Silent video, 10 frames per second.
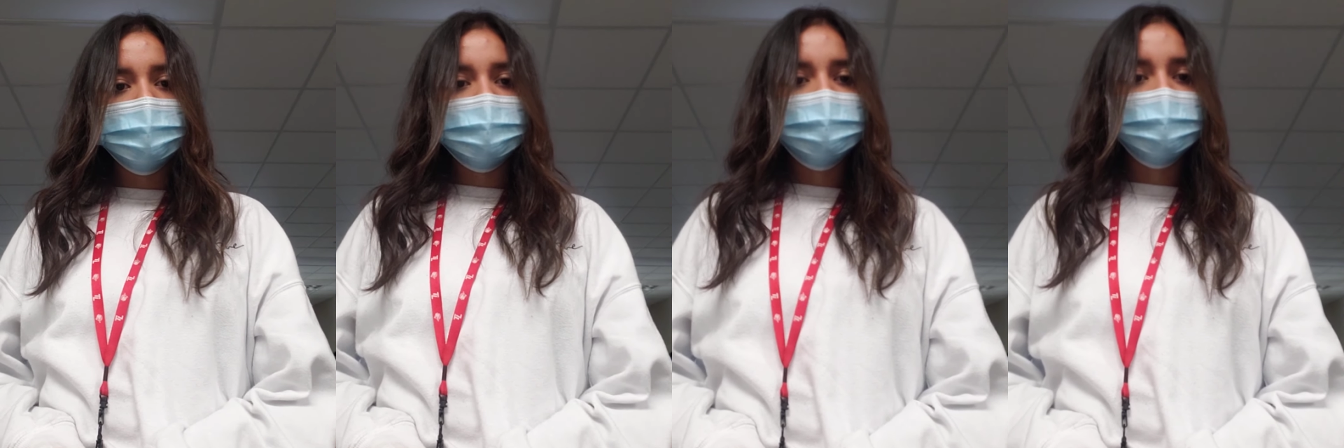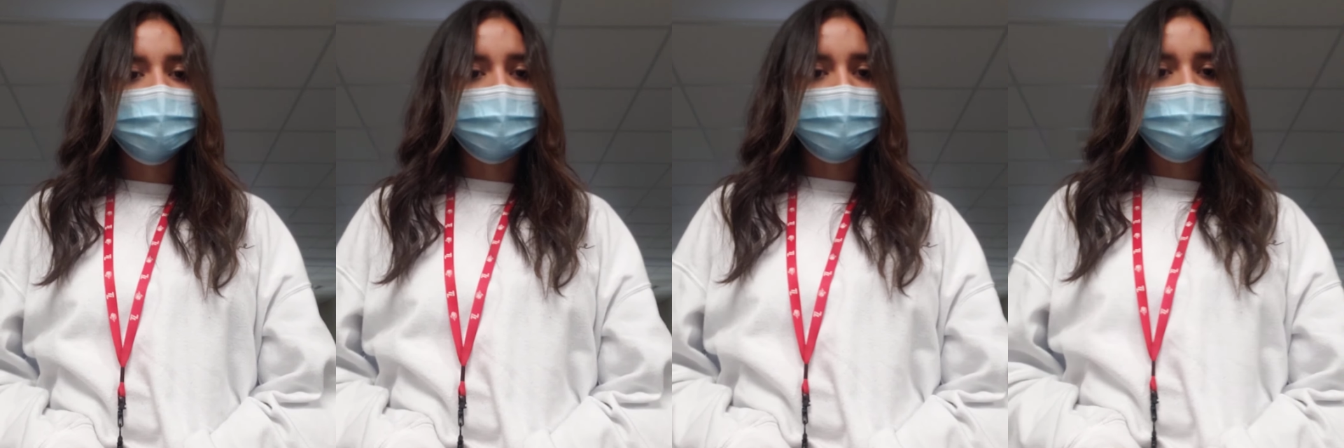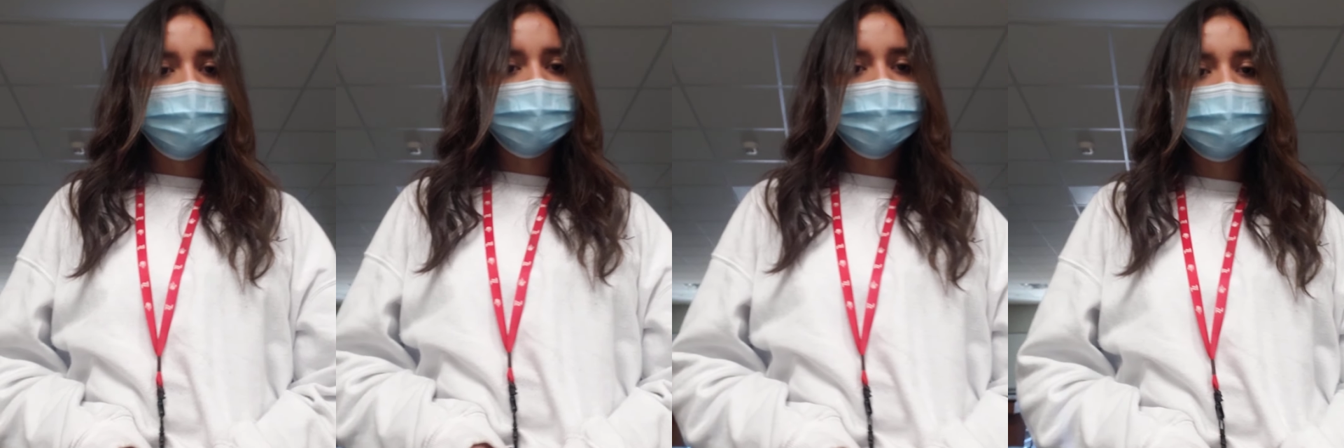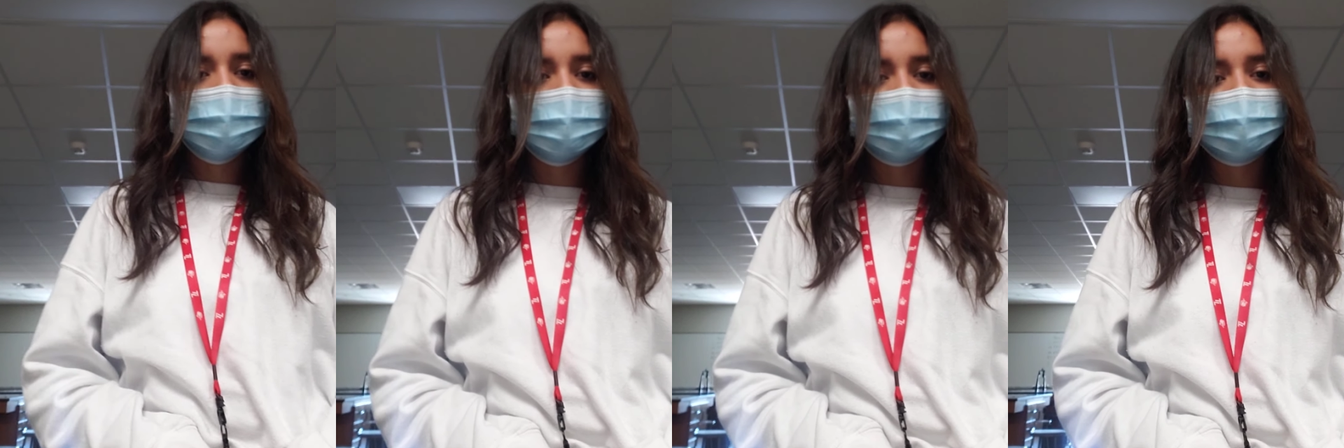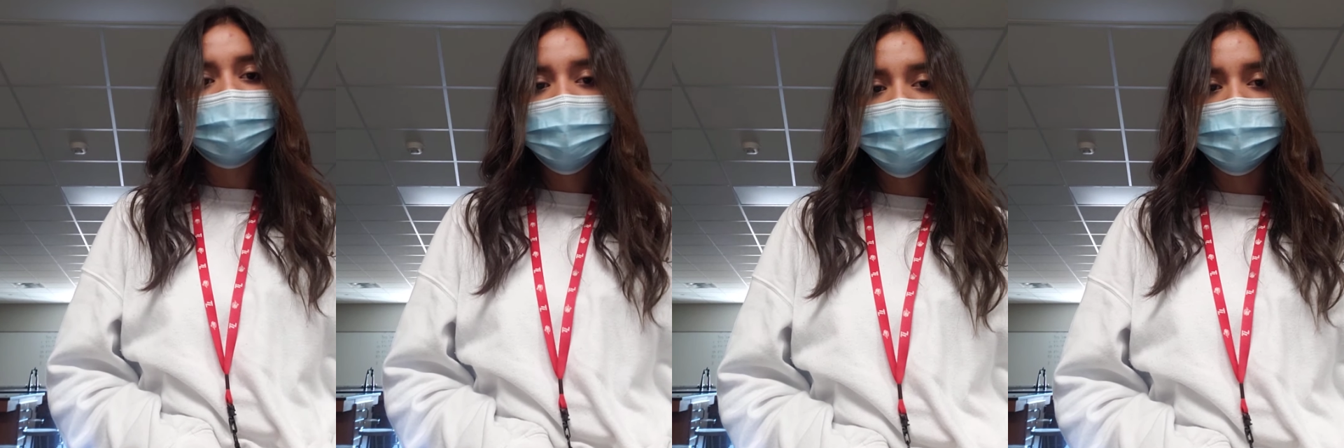Number two,
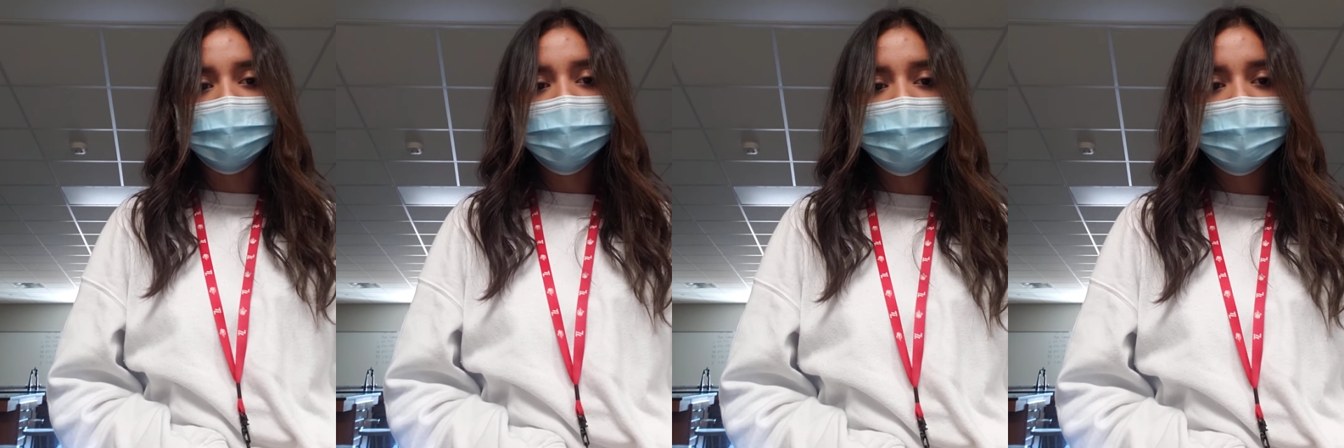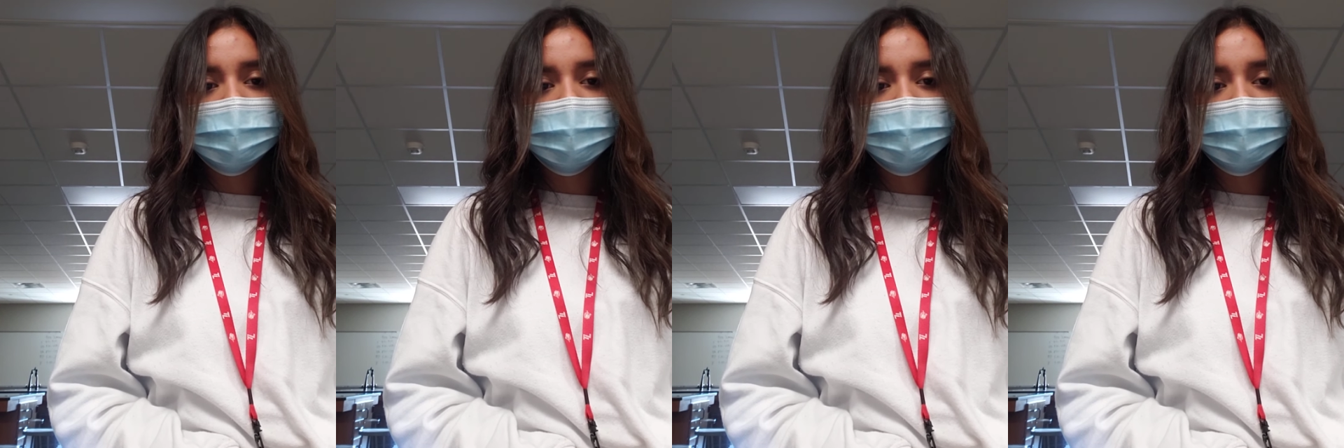how does